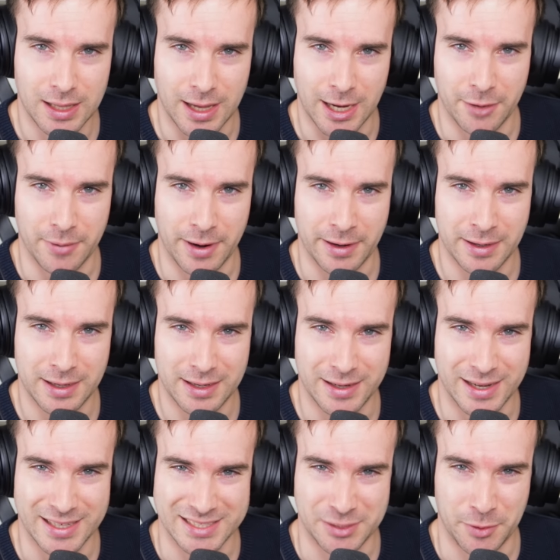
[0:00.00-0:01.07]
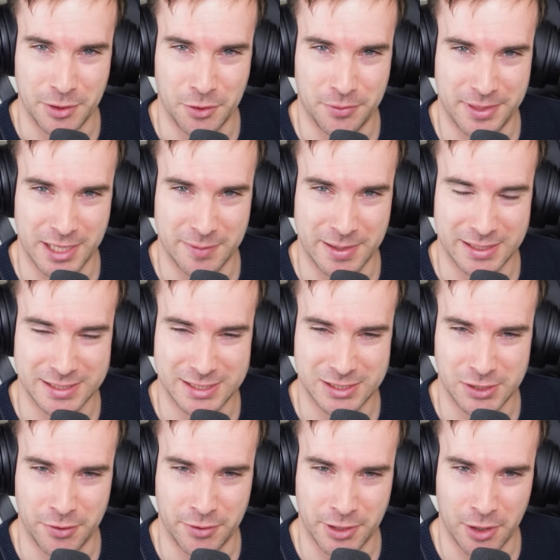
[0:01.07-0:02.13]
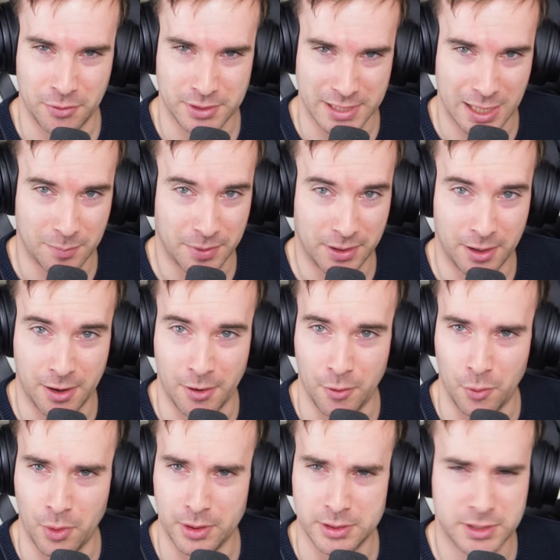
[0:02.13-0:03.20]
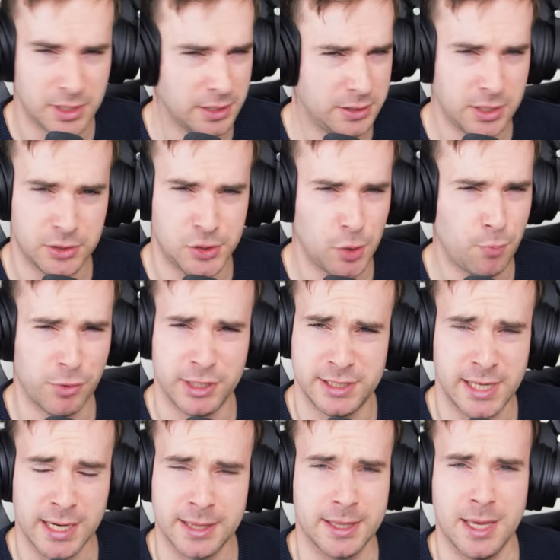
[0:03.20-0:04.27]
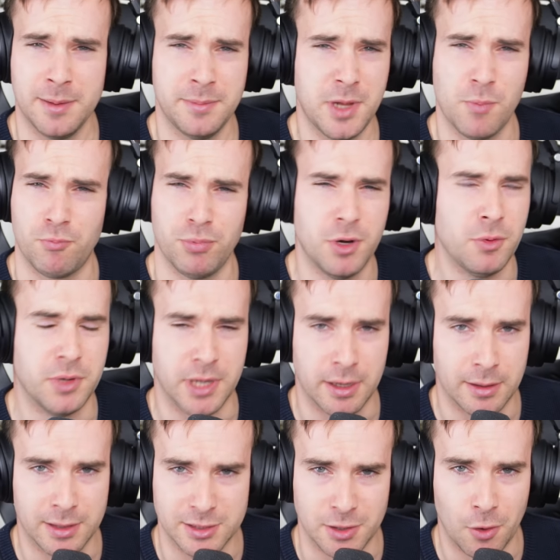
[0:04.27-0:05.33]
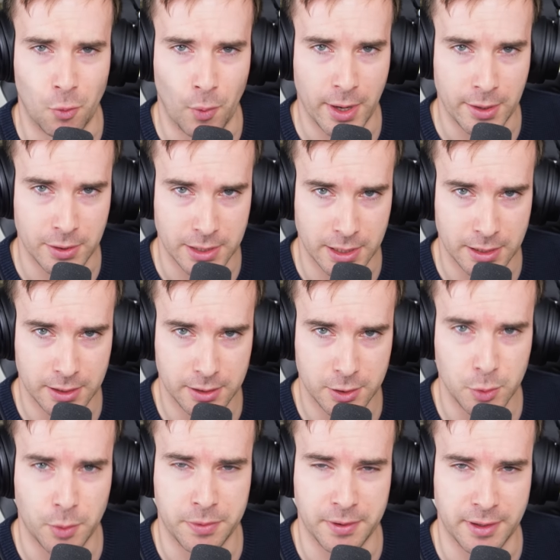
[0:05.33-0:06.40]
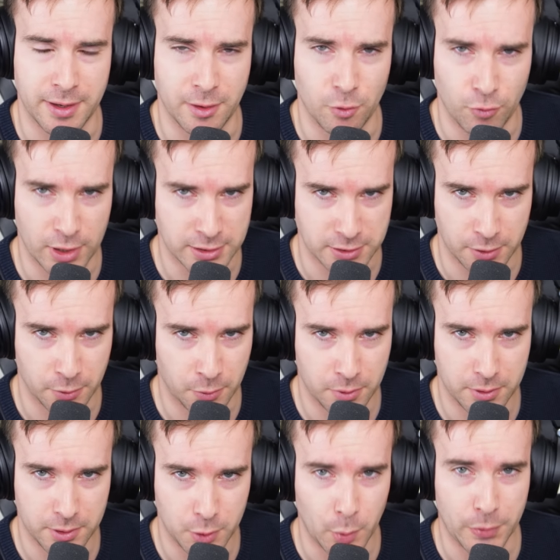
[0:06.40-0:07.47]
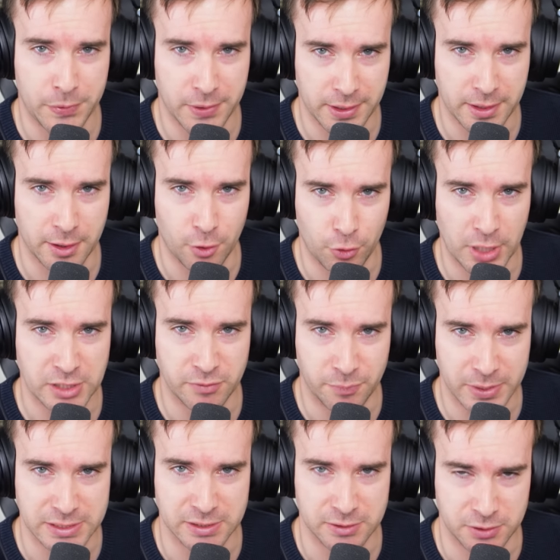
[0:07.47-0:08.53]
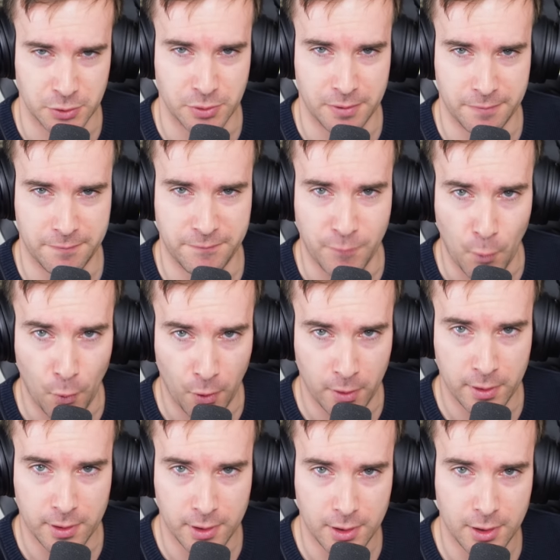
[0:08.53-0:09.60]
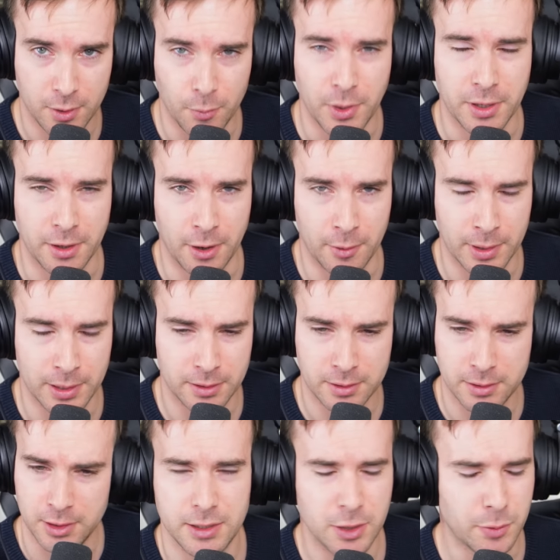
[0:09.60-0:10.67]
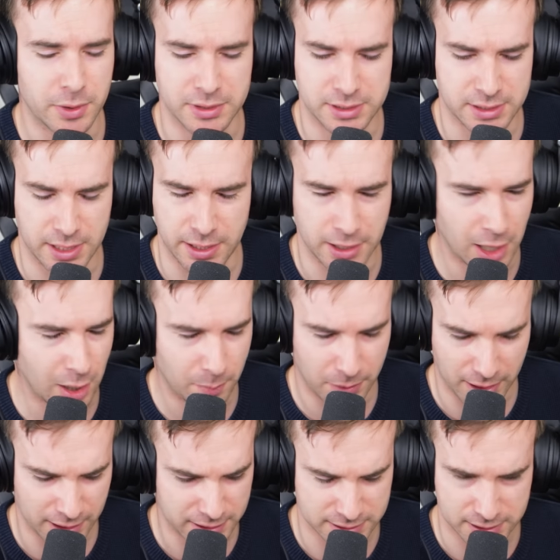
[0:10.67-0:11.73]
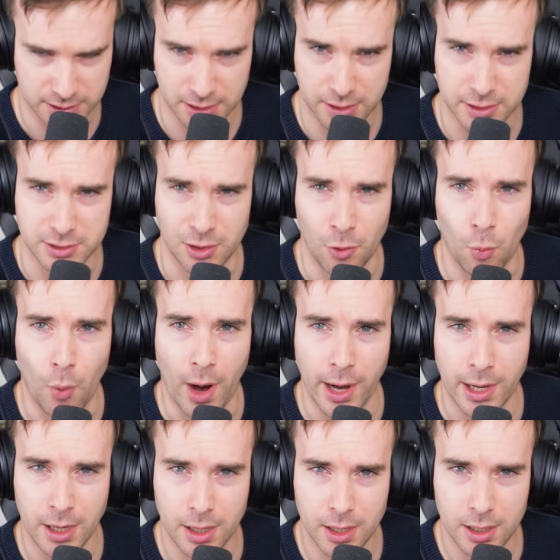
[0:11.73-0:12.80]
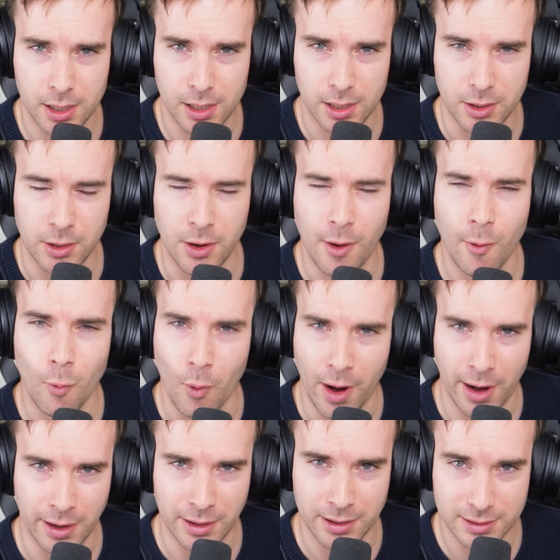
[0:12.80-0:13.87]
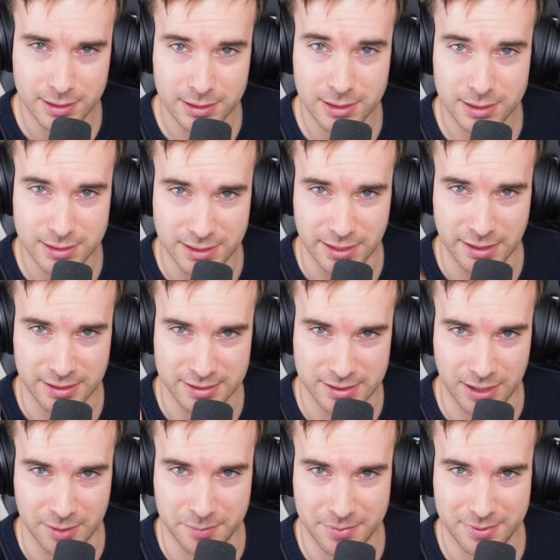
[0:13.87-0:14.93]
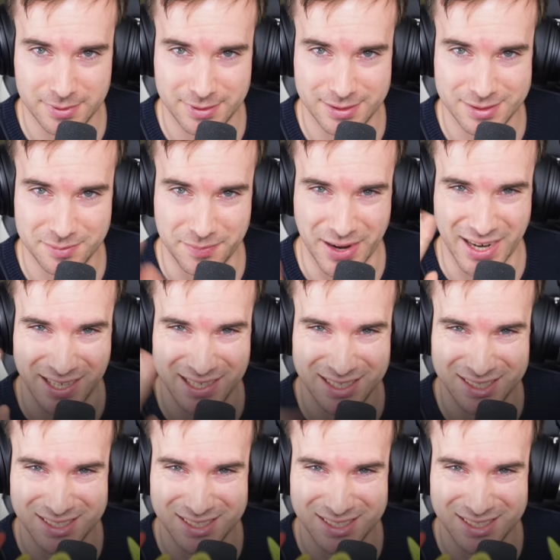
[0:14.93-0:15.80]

Anyway, let us know what you think about the studio down below. Did you predict them? You didn't. There's no way you did. You were thinking Grezzo. You were thinking Creative Business Unit 4. We know it. You weren't saying ArtePiazza. There's no way. No way. See you next time. Bye.